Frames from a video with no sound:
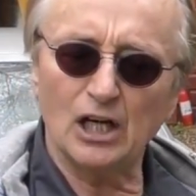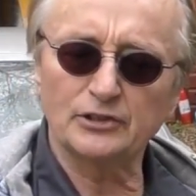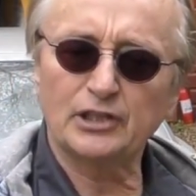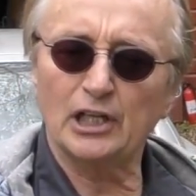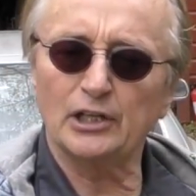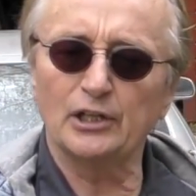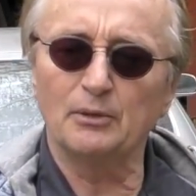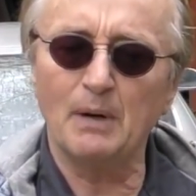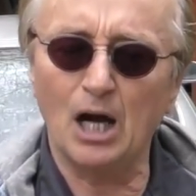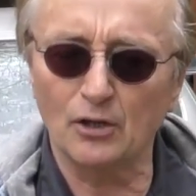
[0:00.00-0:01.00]
ulterior
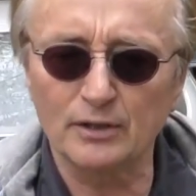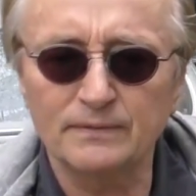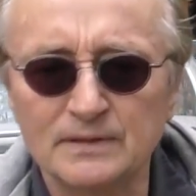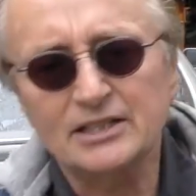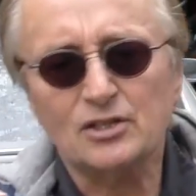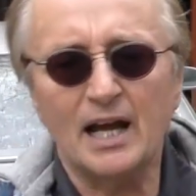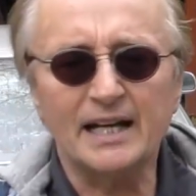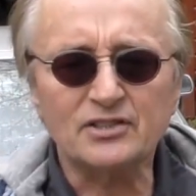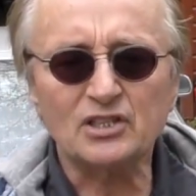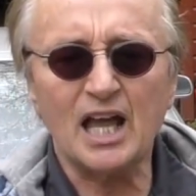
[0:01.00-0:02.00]
motive of
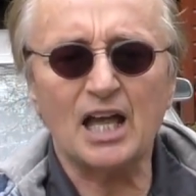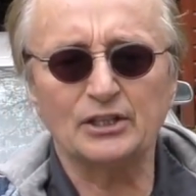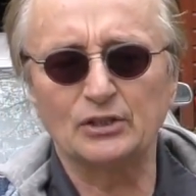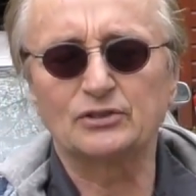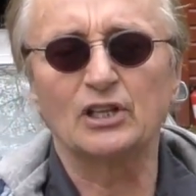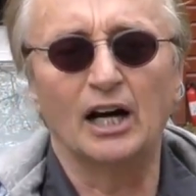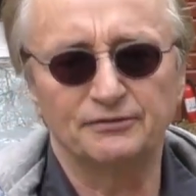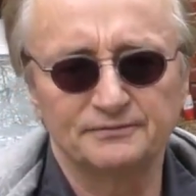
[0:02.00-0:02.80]
trying to sell you stuff.